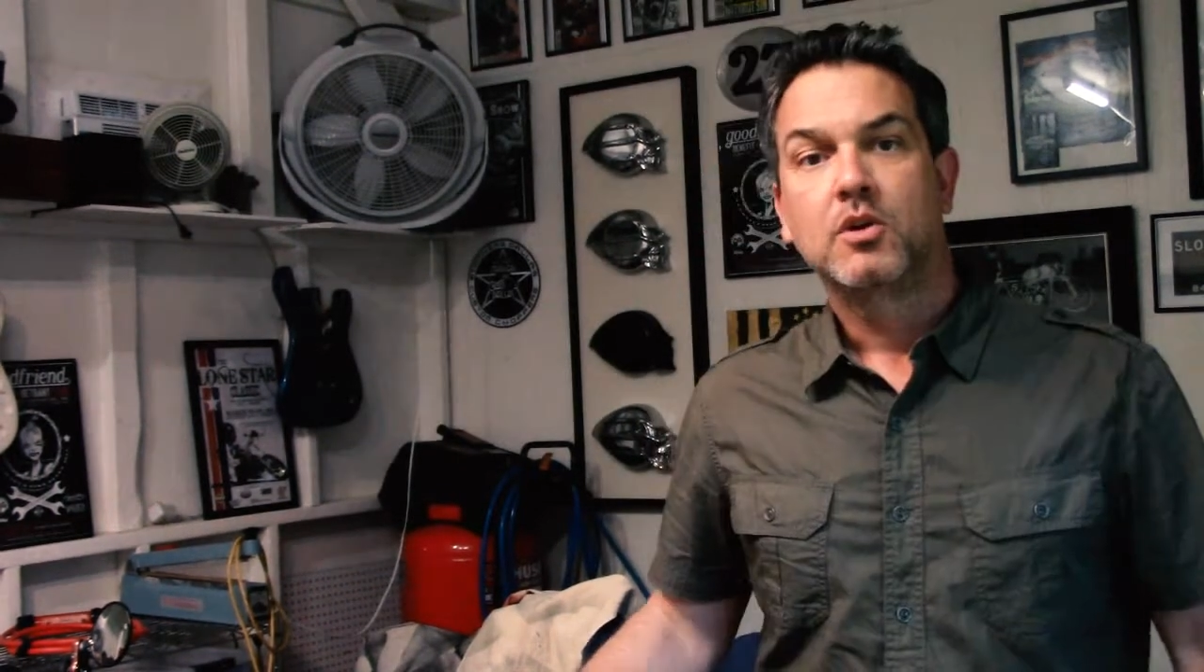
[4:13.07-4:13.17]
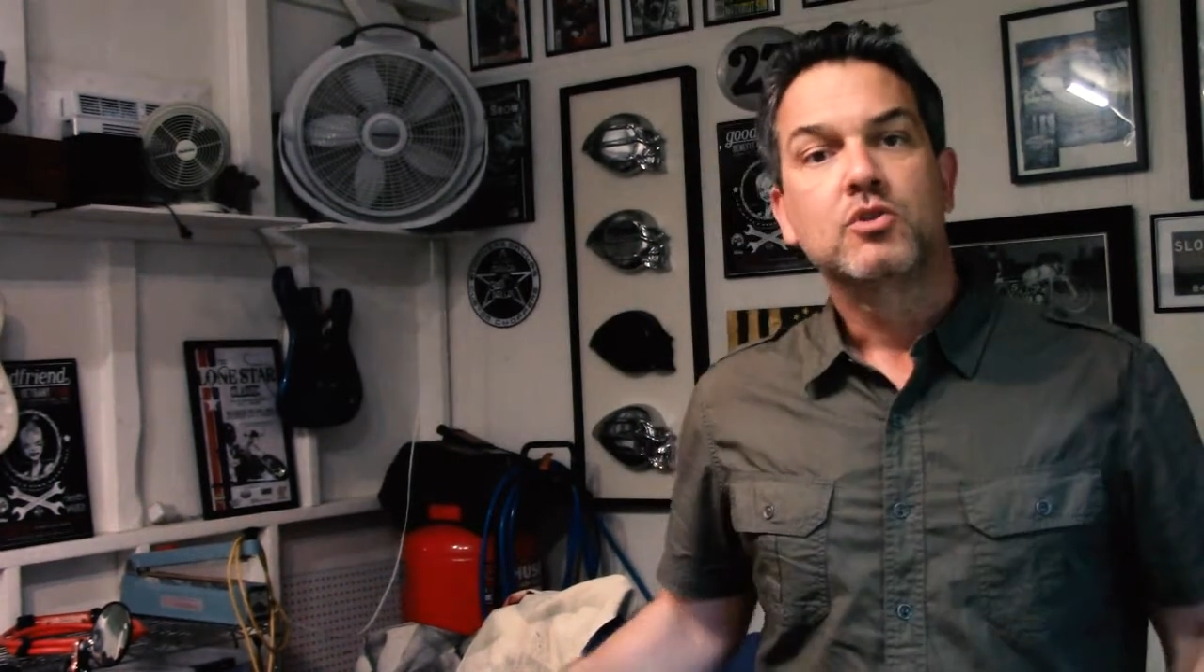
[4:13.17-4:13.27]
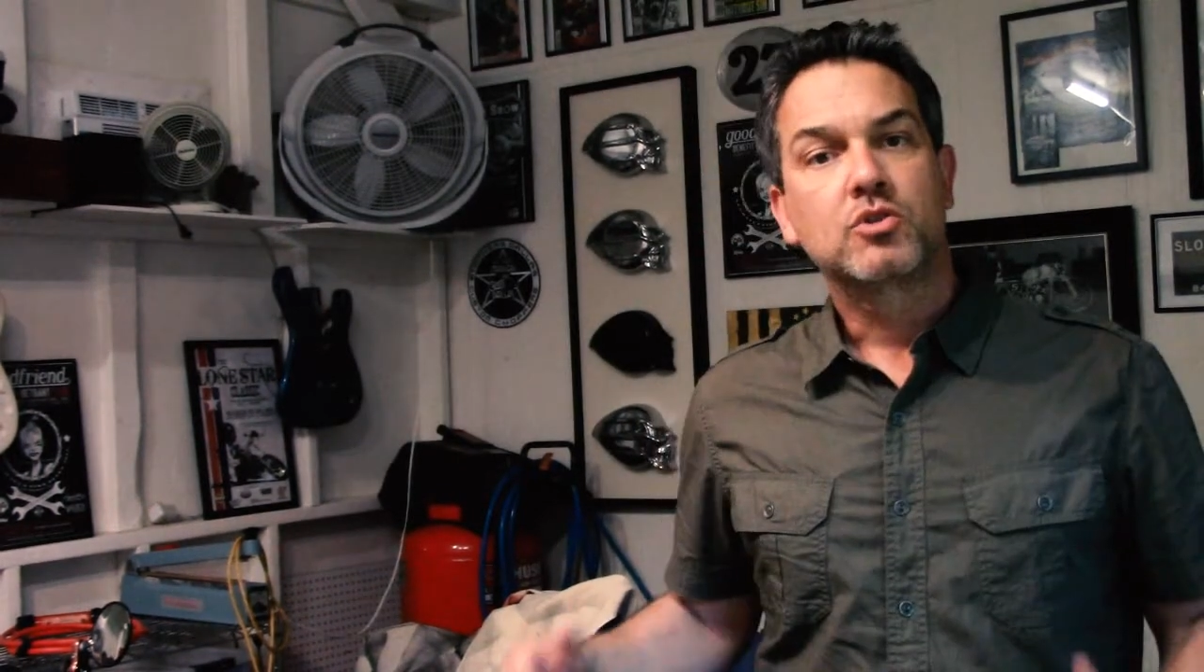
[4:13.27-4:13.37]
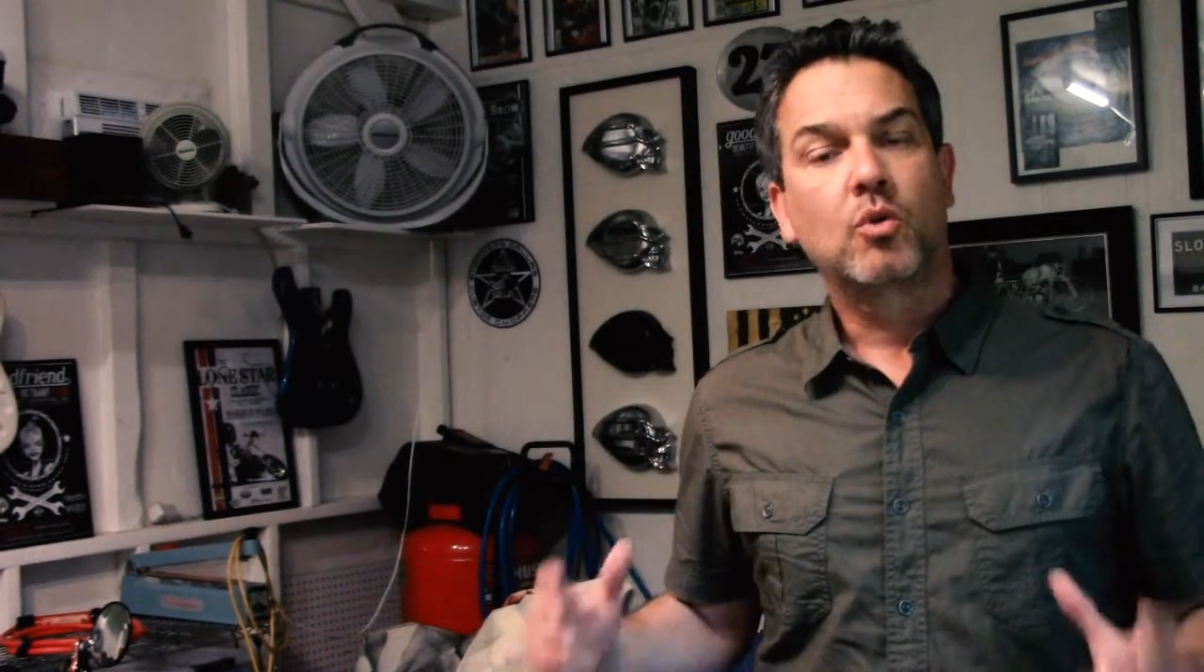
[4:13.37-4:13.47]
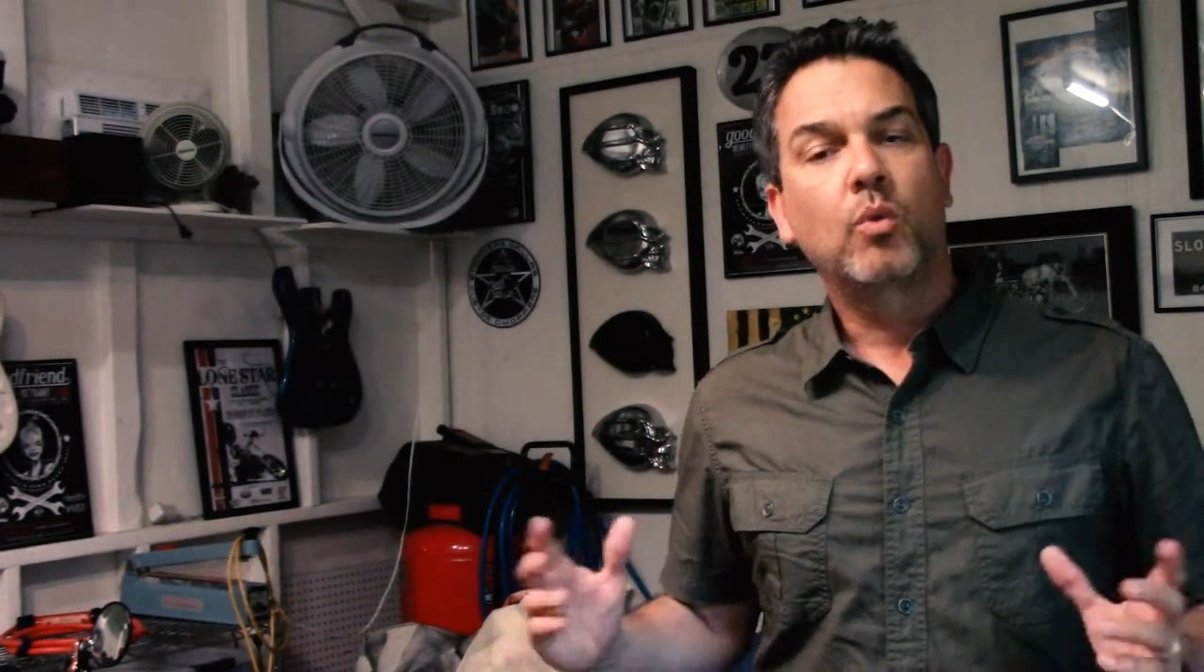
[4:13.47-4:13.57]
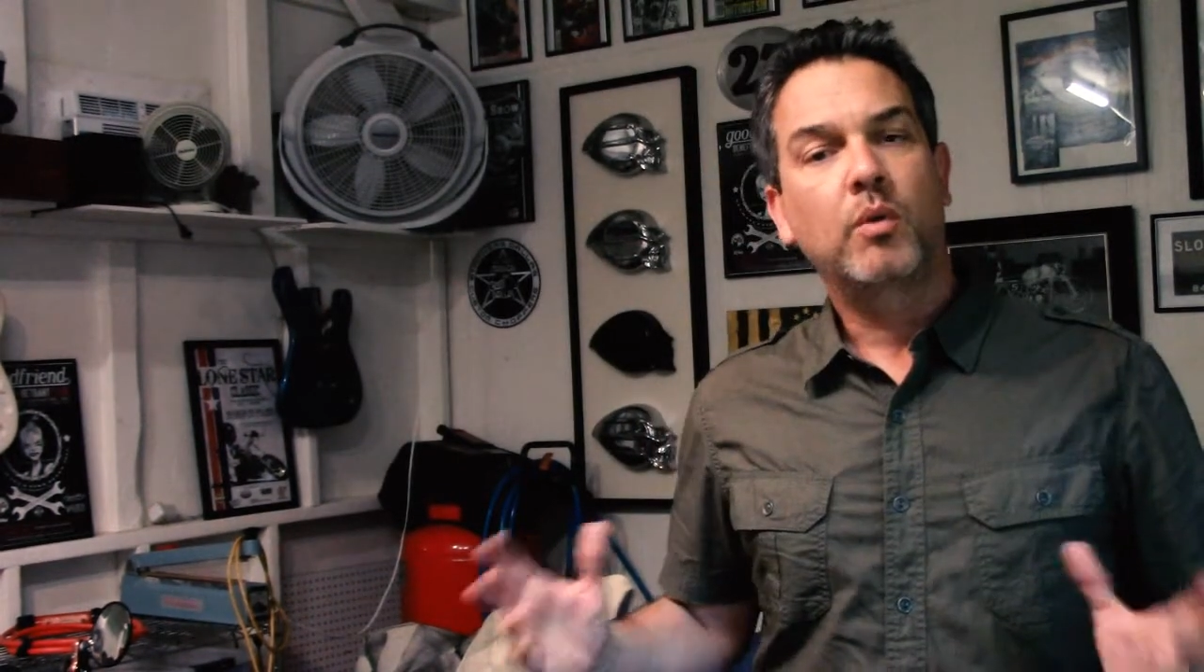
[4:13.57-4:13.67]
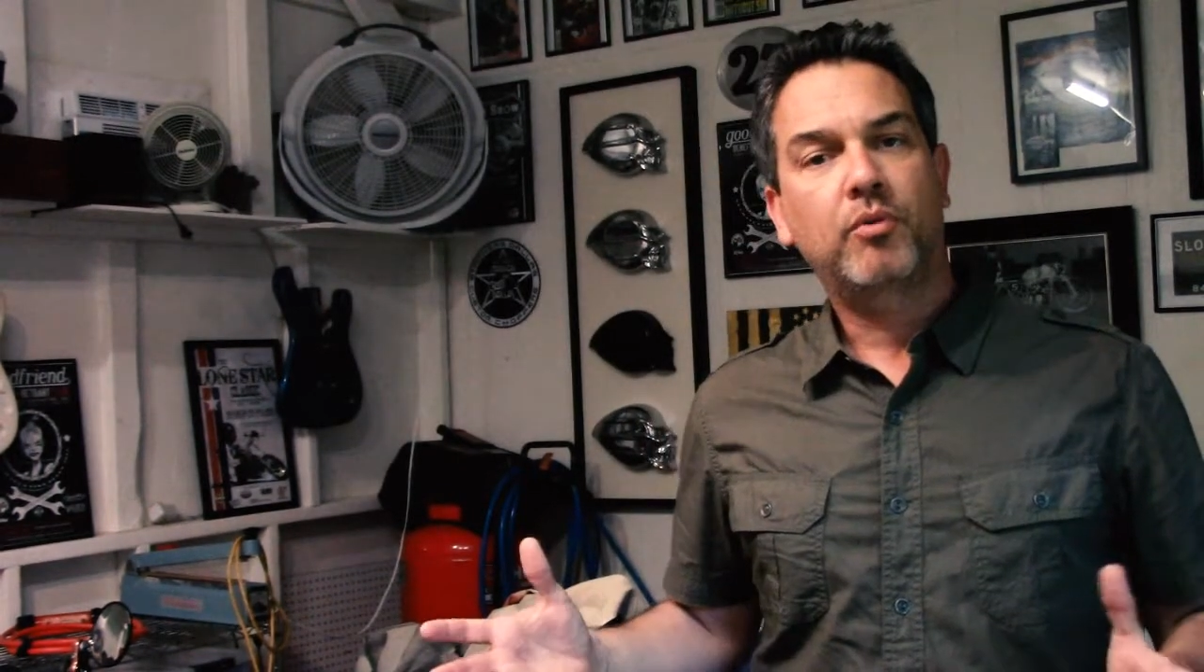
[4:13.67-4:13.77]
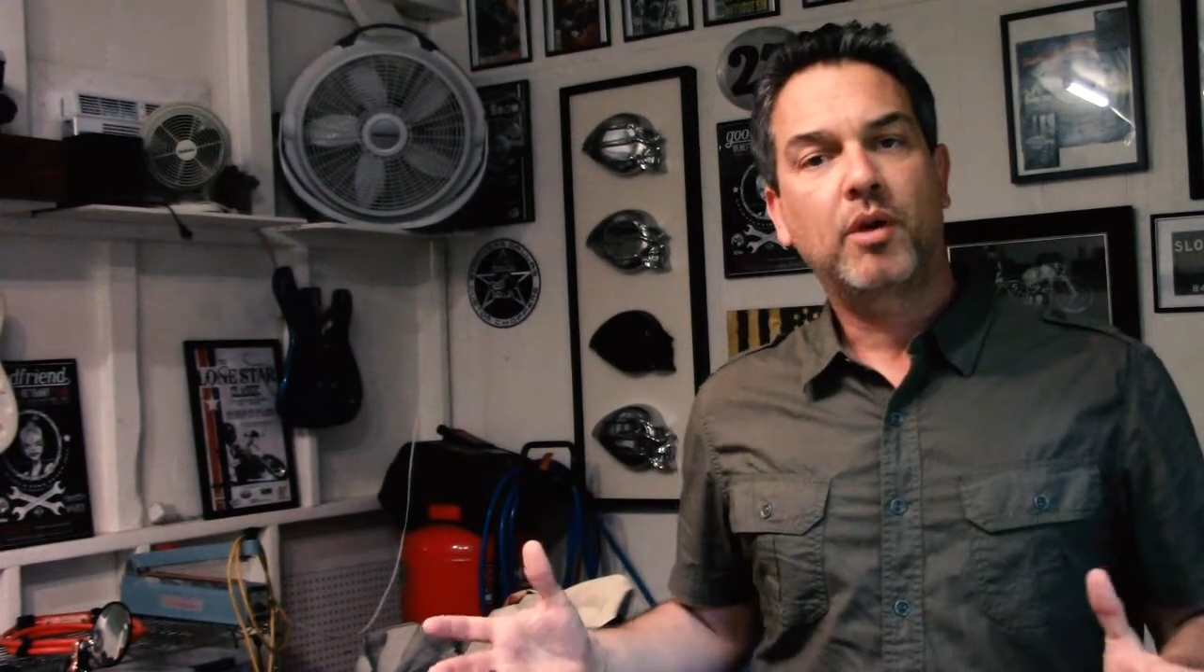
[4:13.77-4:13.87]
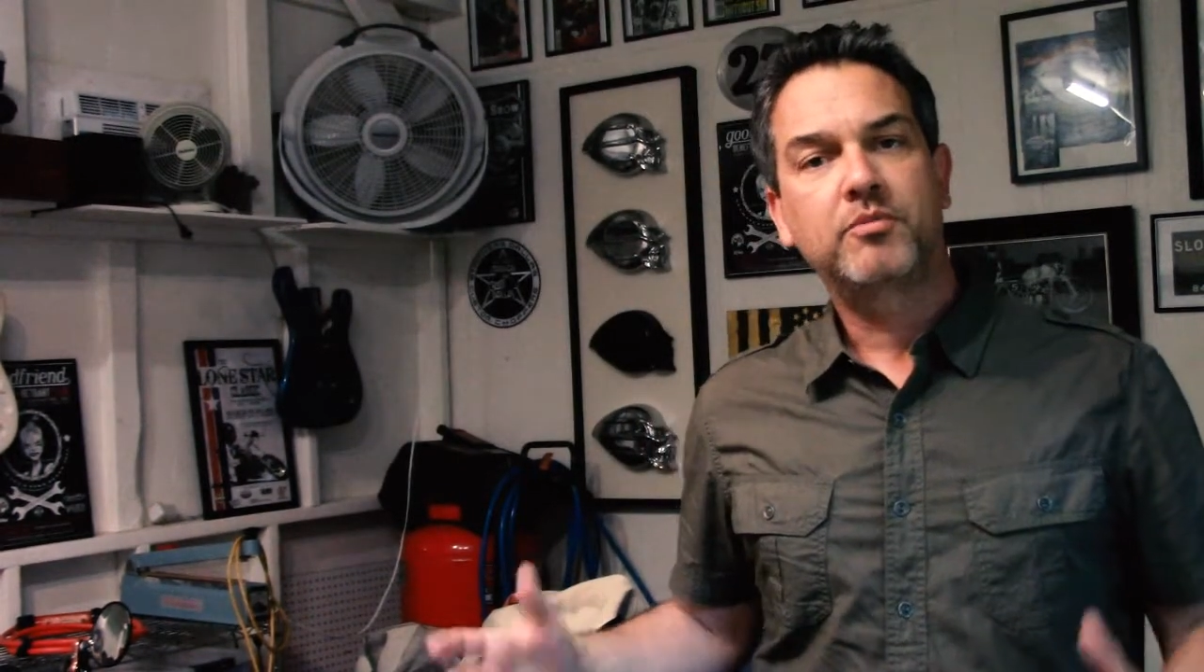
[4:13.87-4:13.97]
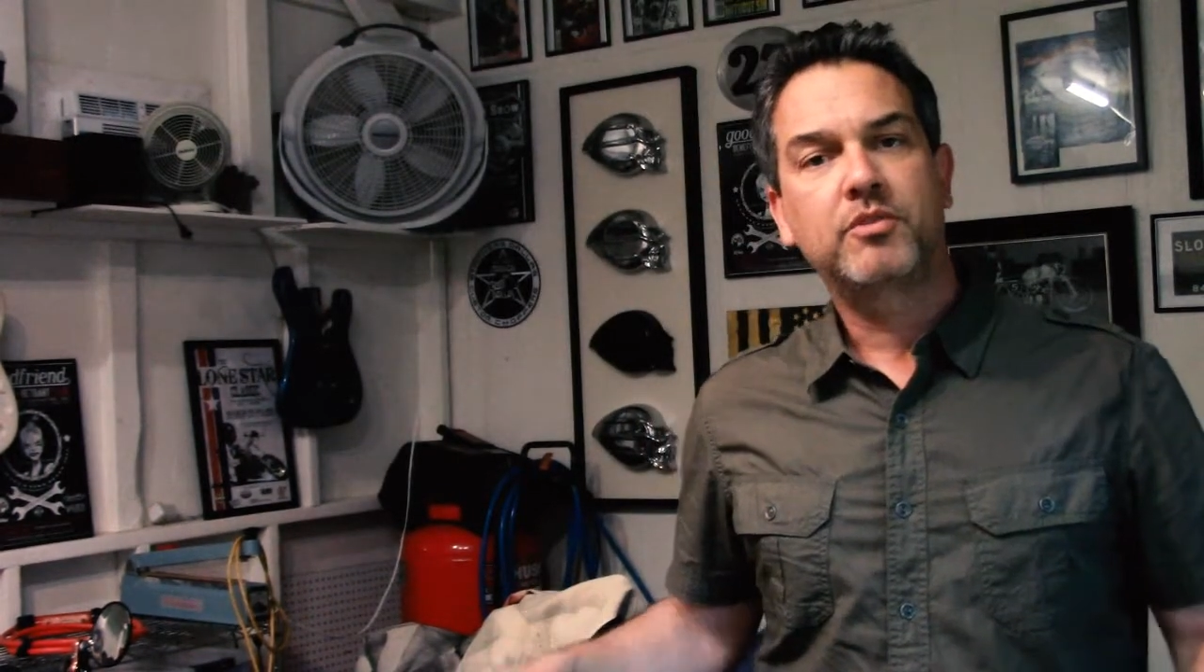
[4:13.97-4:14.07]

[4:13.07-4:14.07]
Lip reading: So what prompted